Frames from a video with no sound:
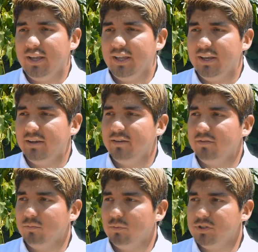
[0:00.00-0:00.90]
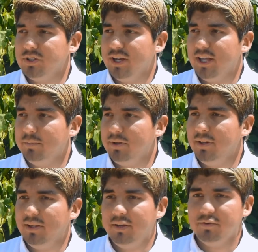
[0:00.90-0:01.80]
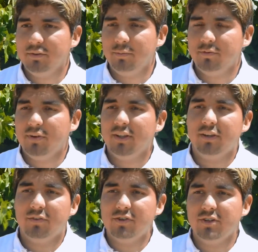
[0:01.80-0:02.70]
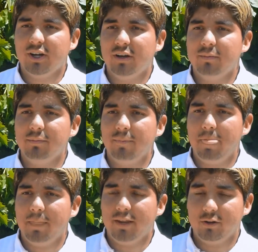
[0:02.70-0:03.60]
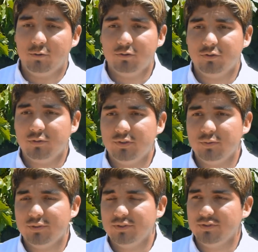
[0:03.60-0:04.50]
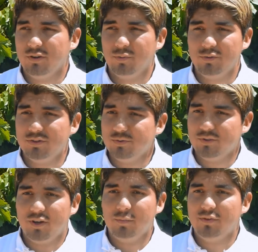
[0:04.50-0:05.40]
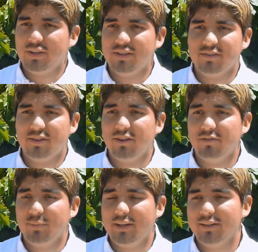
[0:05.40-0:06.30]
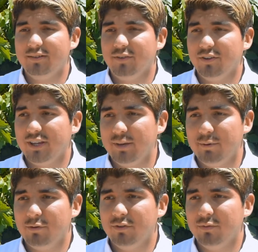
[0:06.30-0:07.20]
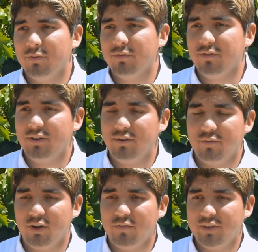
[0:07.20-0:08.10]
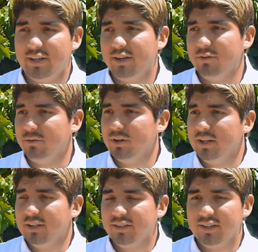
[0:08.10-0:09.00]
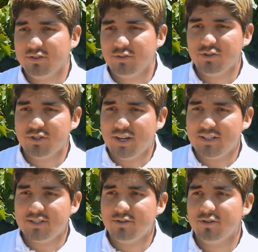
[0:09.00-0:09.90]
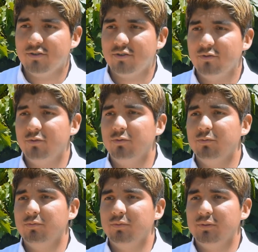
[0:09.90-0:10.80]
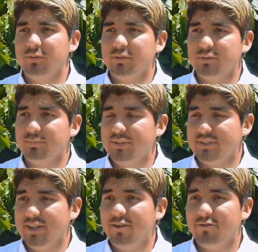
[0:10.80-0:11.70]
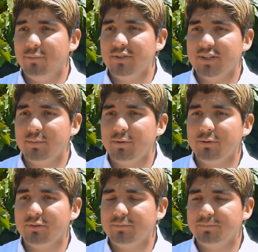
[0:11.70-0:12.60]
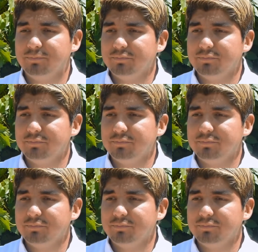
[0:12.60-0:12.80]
and once he had me, he was able to find a different job at a cold storage. Was almost as tough because of all the chemicals that were involved. He had to take certain shots in order to be safe from these chemicals.